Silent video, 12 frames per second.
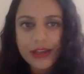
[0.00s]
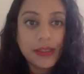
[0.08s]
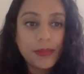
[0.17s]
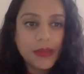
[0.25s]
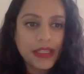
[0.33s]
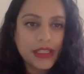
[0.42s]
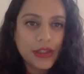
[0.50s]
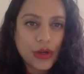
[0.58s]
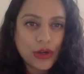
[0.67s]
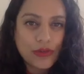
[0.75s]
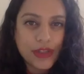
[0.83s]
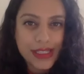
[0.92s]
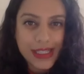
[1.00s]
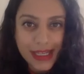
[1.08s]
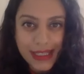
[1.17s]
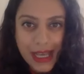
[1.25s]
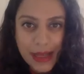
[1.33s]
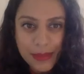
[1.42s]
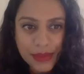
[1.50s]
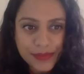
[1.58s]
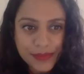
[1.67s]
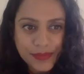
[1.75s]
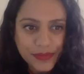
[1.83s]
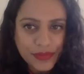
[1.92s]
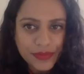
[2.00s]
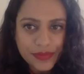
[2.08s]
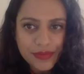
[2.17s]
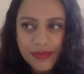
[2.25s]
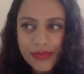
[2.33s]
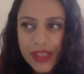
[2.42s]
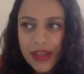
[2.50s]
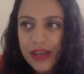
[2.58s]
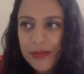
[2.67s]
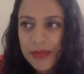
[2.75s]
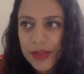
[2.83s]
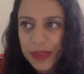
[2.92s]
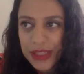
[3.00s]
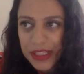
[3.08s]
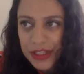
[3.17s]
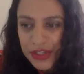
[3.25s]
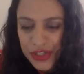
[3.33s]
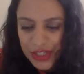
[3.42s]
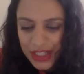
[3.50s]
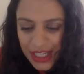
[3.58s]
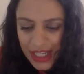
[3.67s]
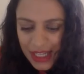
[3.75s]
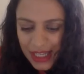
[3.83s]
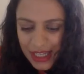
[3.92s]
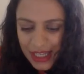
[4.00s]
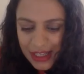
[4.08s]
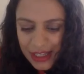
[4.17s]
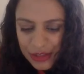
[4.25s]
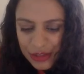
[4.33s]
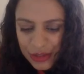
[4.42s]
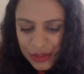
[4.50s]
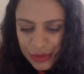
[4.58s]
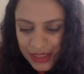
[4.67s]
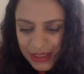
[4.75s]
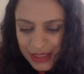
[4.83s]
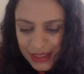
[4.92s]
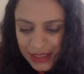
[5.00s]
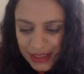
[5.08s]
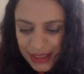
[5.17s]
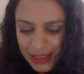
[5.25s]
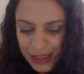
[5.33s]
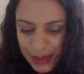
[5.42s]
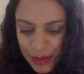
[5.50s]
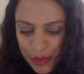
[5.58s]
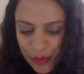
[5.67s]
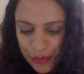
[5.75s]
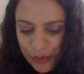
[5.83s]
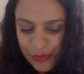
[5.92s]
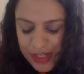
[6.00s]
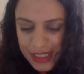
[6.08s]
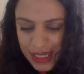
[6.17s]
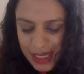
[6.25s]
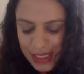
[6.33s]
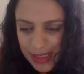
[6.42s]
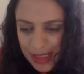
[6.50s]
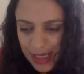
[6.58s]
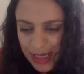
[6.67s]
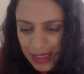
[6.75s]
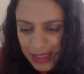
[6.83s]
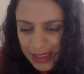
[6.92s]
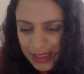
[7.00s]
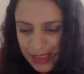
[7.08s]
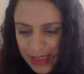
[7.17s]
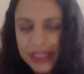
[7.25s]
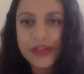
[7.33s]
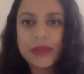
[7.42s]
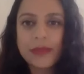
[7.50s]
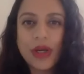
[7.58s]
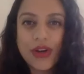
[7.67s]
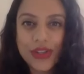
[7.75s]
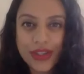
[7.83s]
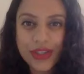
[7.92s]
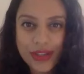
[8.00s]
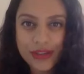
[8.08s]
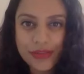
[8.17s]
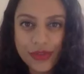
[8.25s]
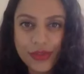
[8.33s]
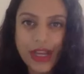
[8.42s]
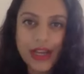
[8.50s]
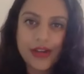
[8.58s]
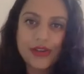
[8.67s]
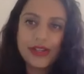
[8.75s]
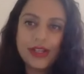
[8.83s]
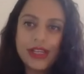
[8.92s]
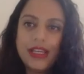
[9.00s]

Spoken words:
VP of IntelliCap. Somadish, you were a fantastic steering partner for our